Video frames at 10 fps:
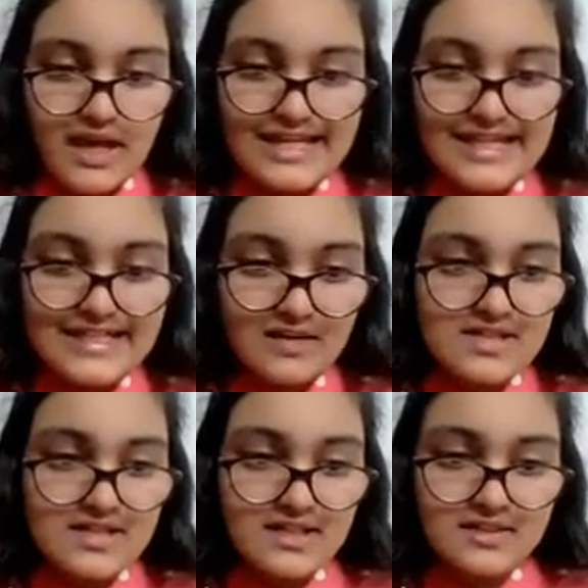Any
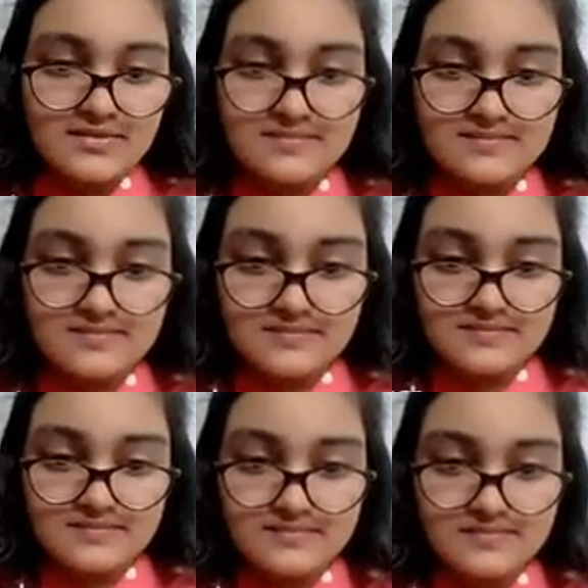doubts till now?
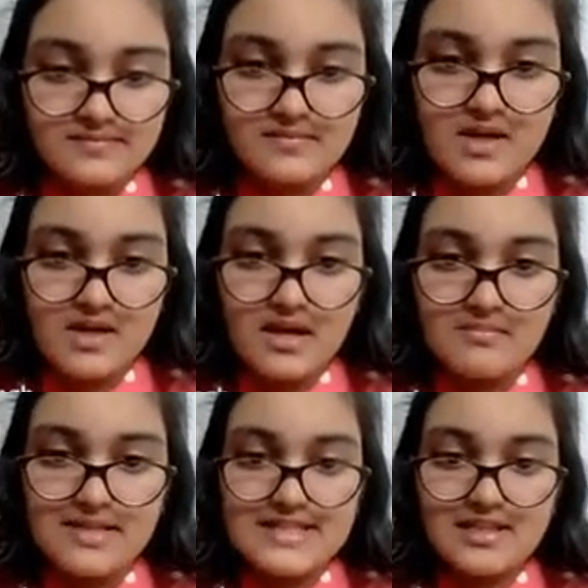
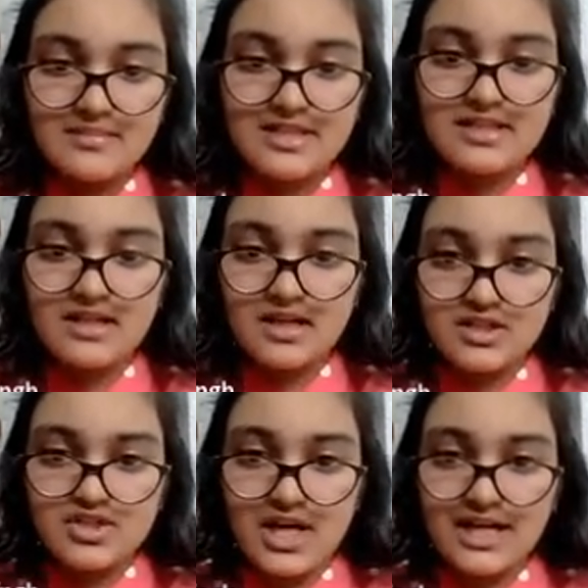Please tell me the
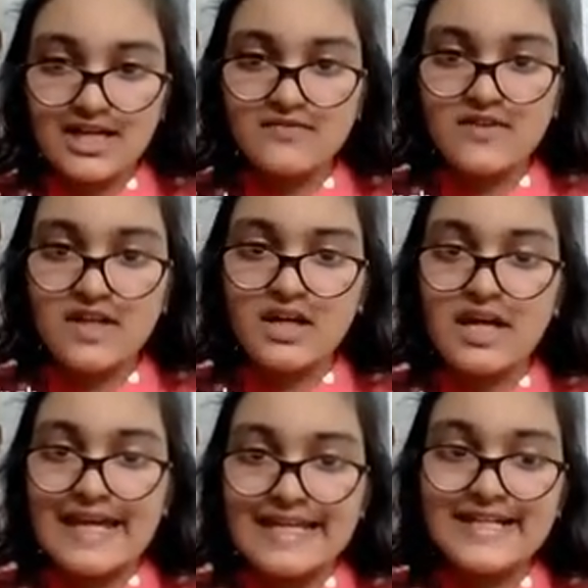chat if there
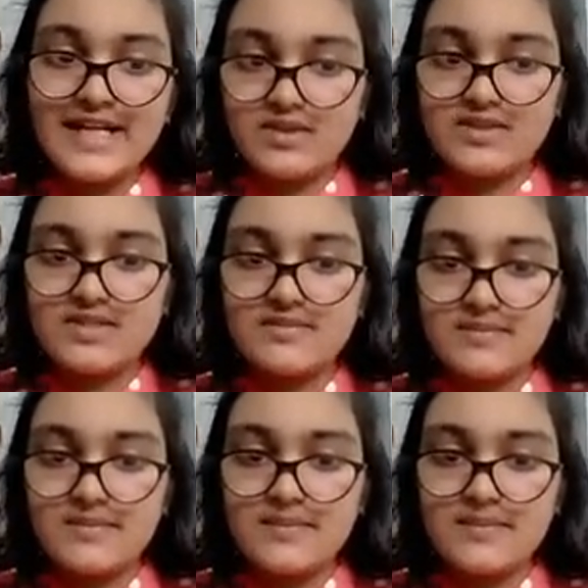are any doubts.